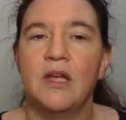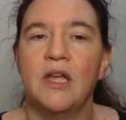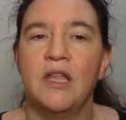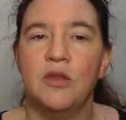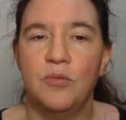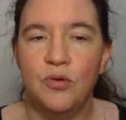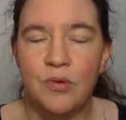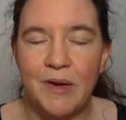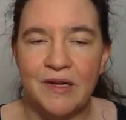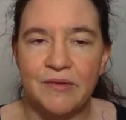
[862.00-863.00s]
in the blue
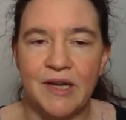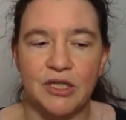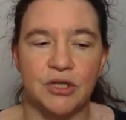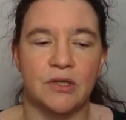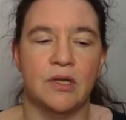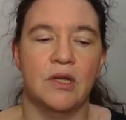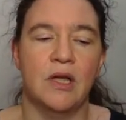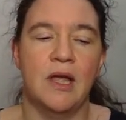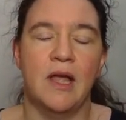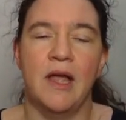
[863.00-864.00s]
direction.
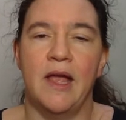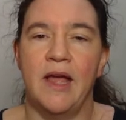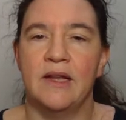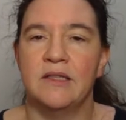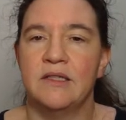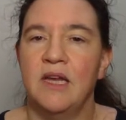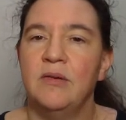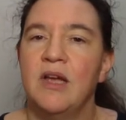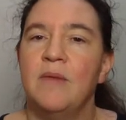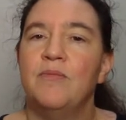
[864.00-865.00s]
And at the same
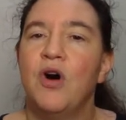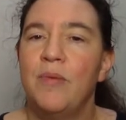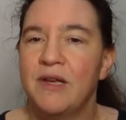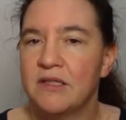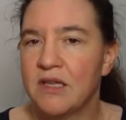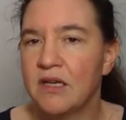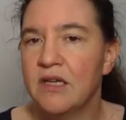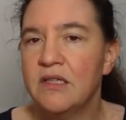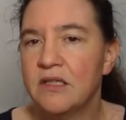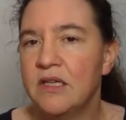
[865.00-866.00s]
time, Bob has done
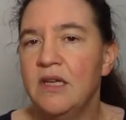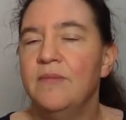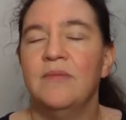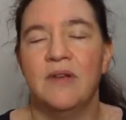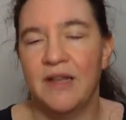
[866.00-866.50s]
his key.